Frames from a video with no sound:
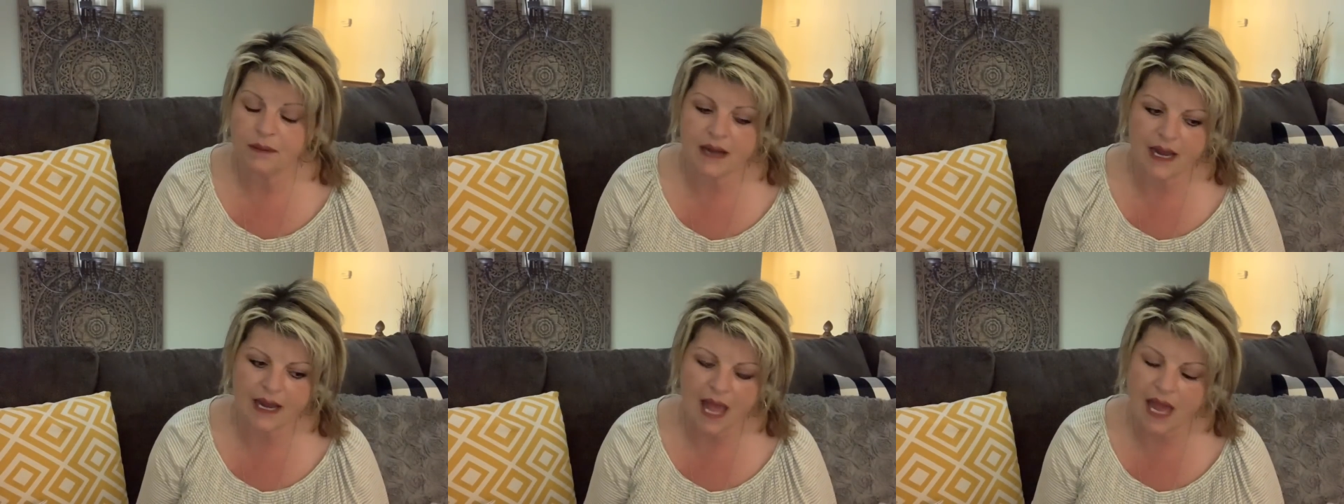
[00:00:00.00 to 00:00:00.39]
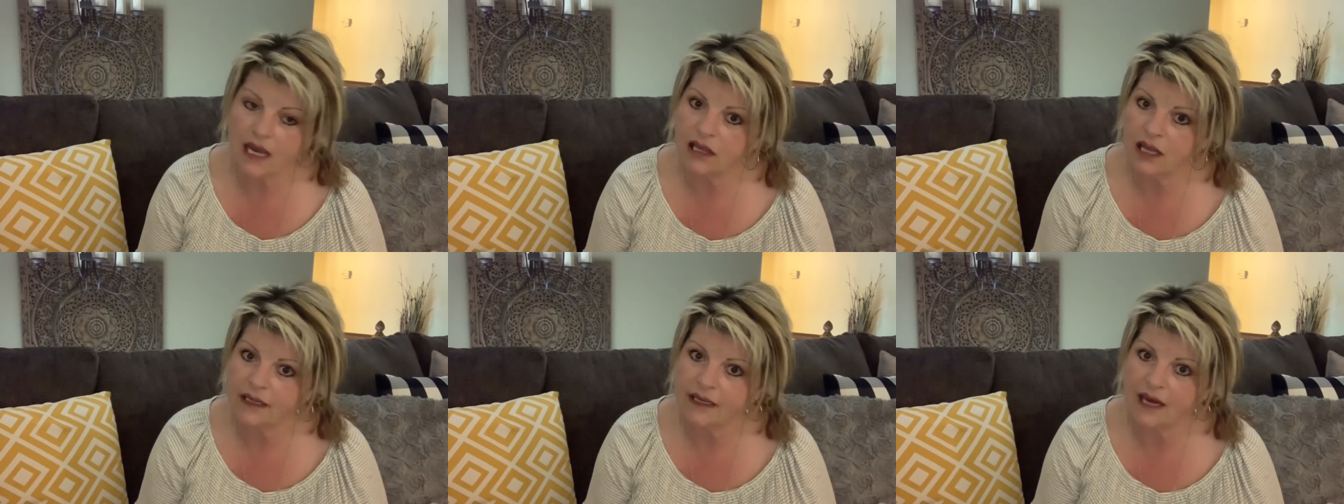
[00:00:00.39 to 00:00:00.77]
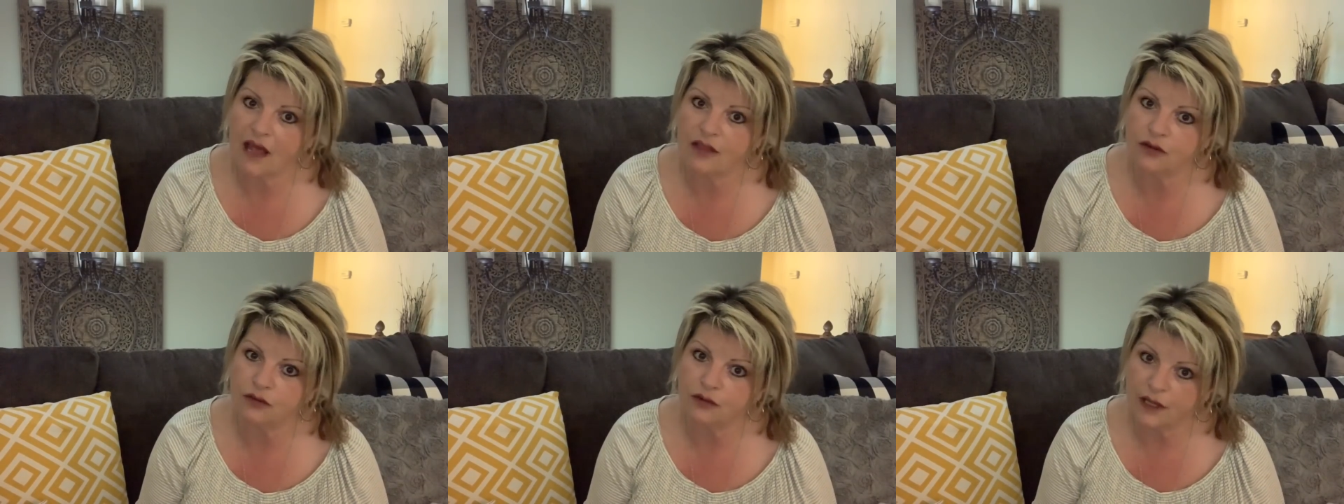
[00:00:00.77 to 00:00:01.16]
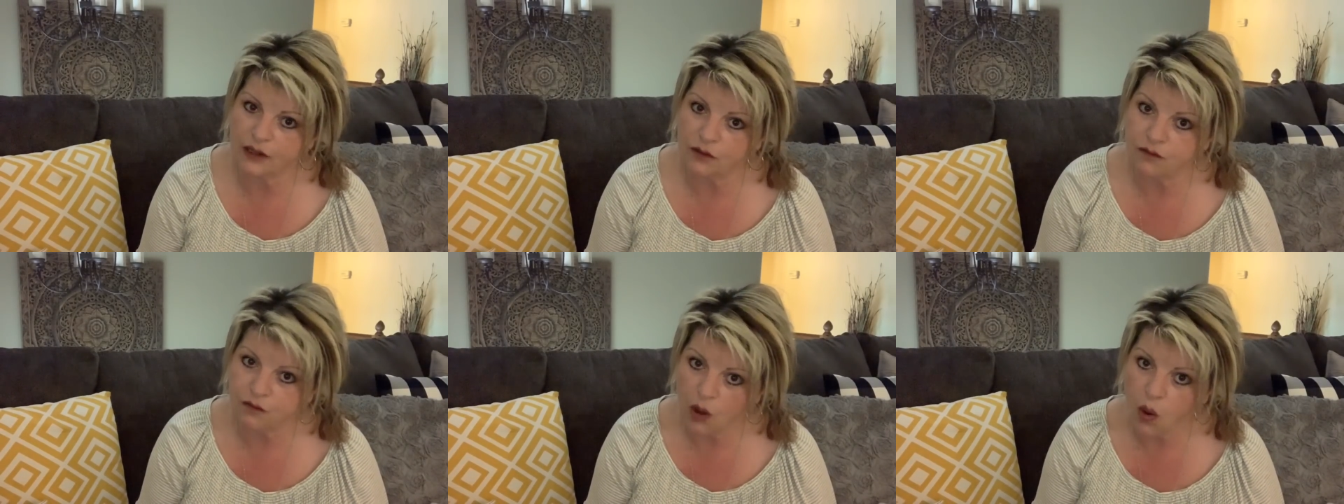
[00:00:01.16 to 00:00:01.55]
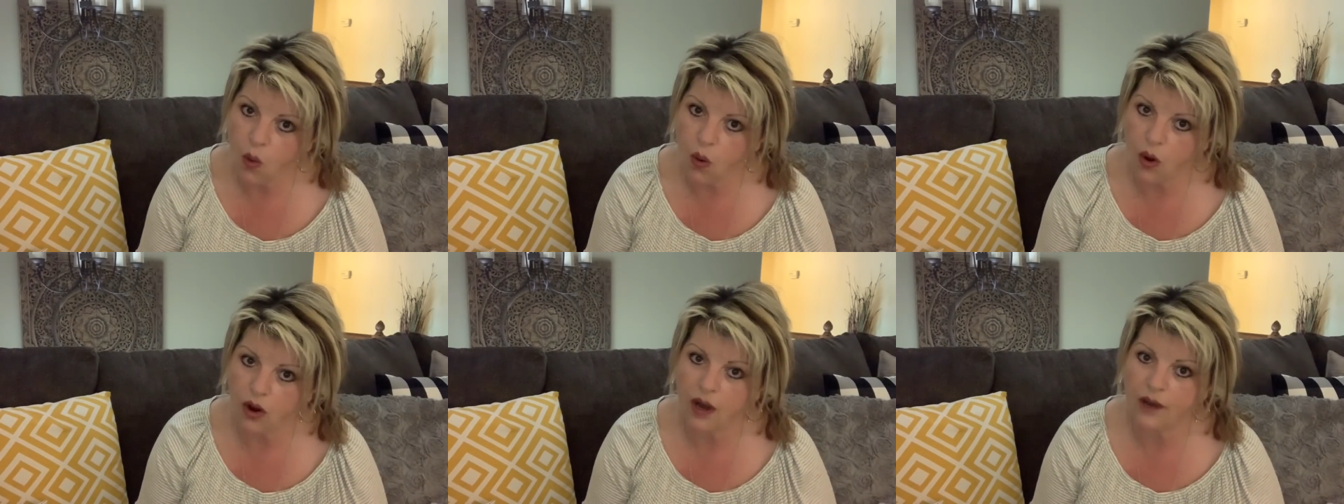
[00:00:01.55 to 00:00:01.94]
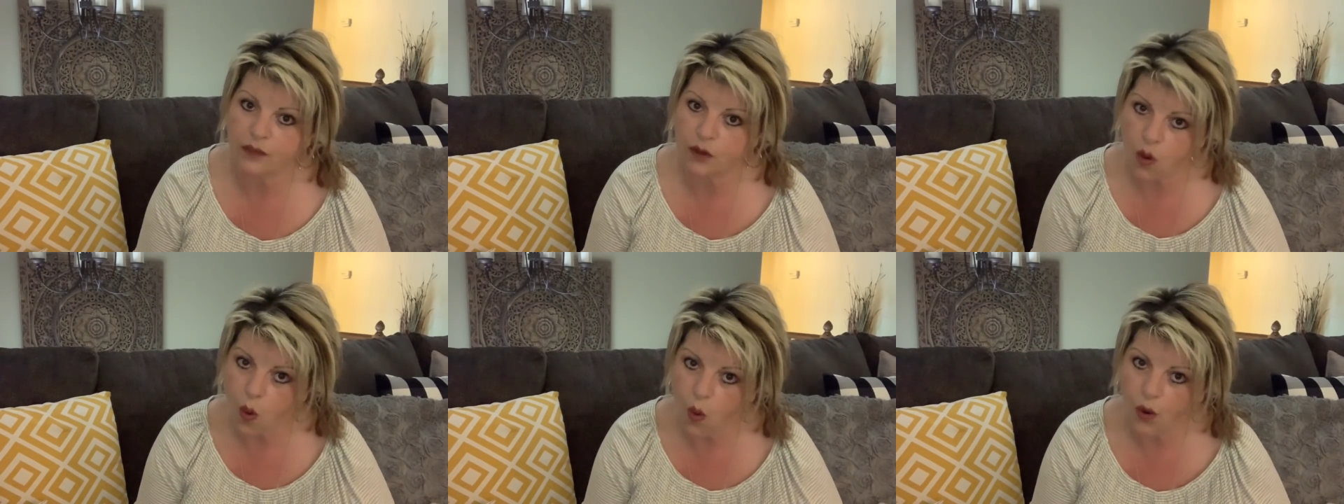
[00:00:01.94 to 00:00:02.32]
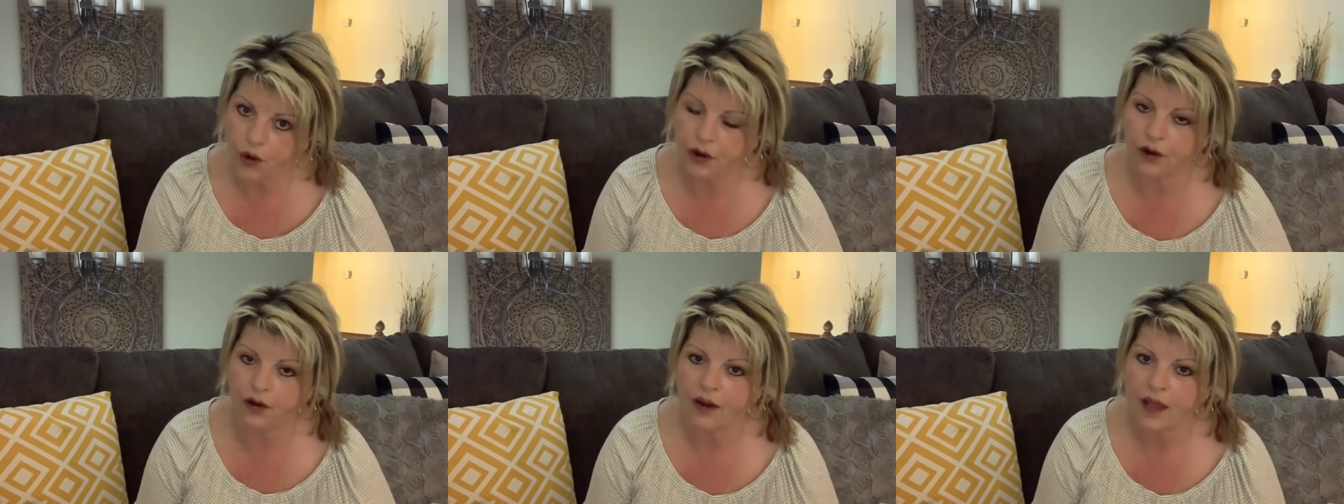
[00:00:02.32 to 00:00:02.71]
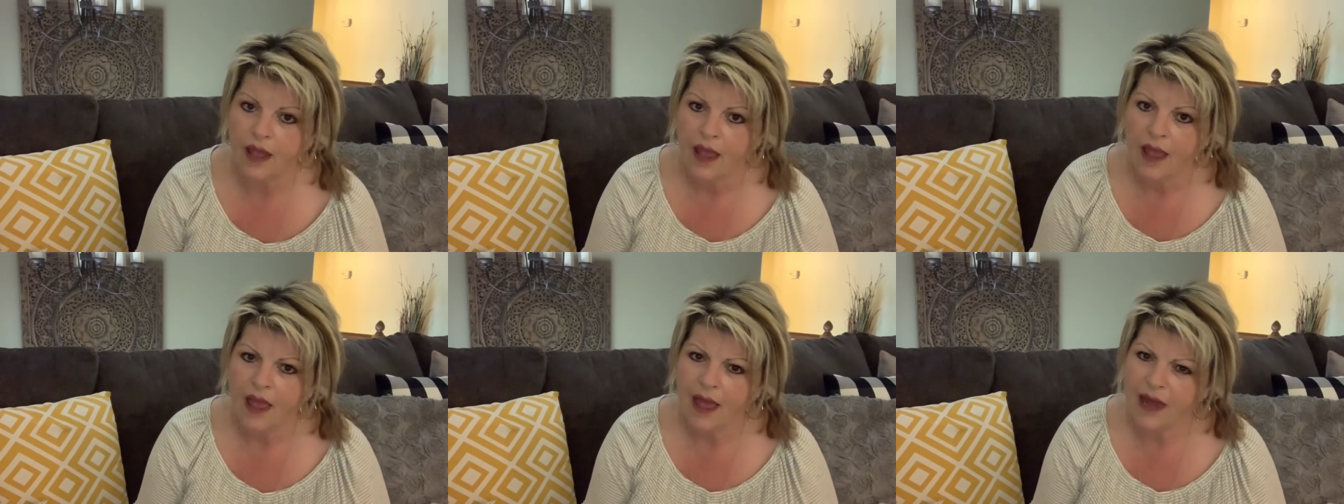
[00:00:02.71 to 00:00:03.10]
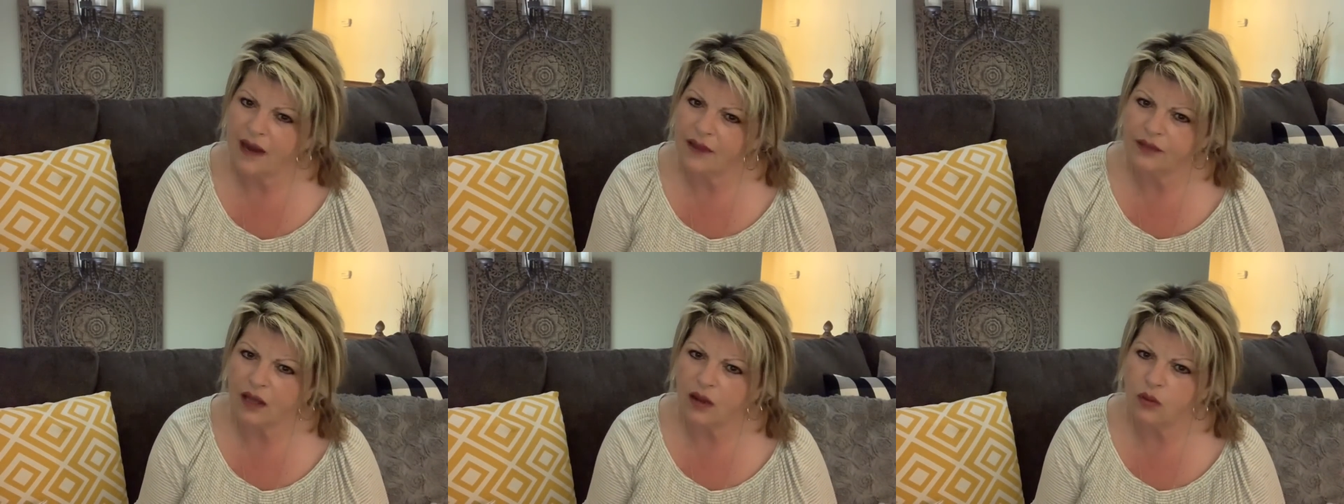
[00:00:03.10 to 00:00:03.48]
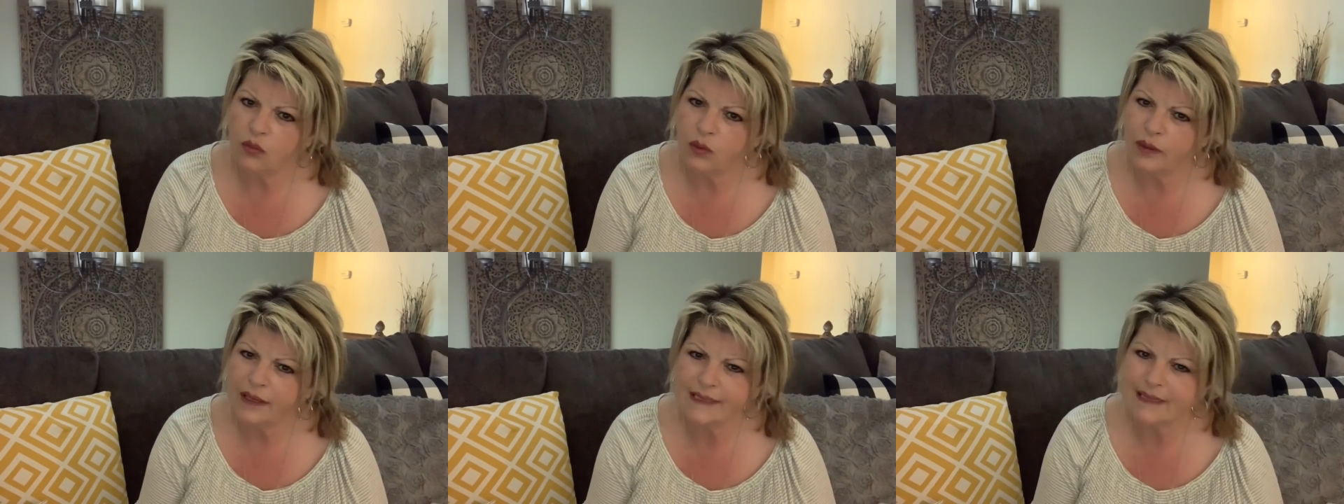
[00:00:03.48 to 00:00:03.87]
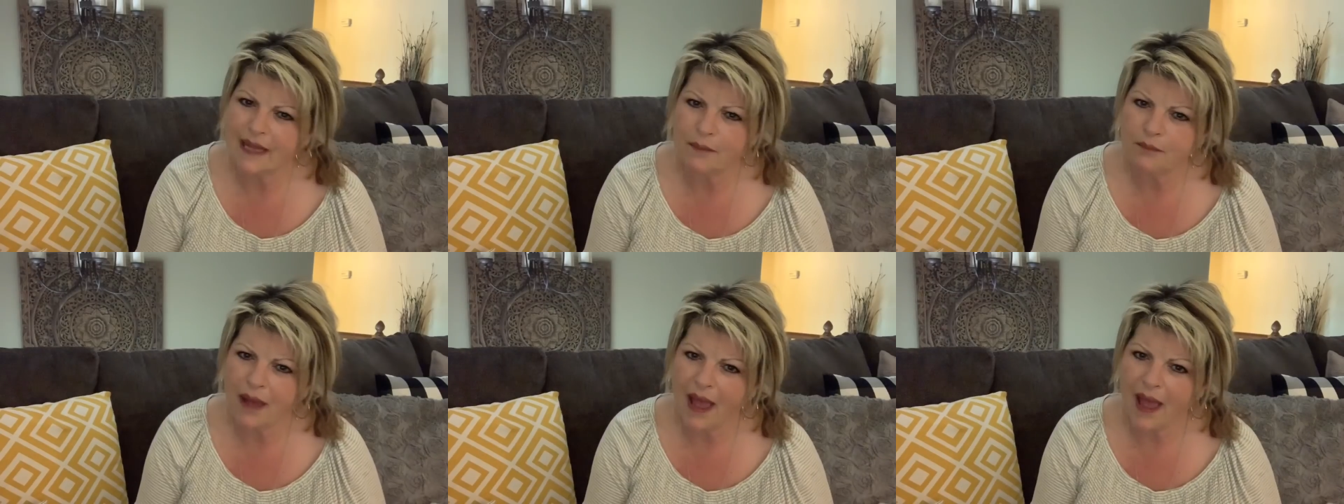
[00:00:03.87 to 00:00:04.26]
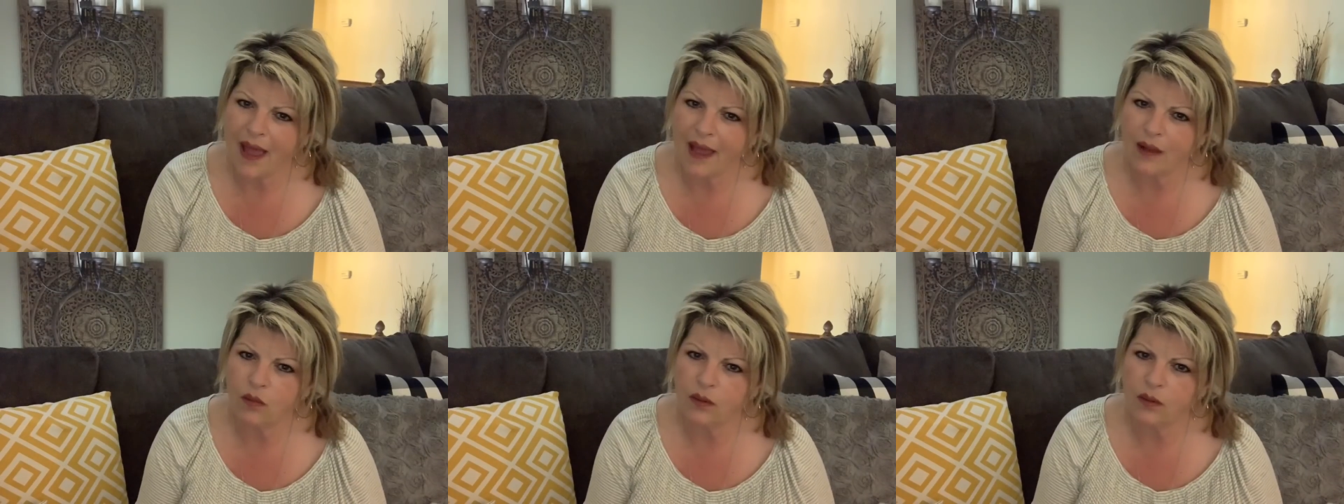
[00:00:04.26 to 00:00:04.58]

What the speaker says: And I kind of looked down at the floor at the corner, and I thought, what is that bag?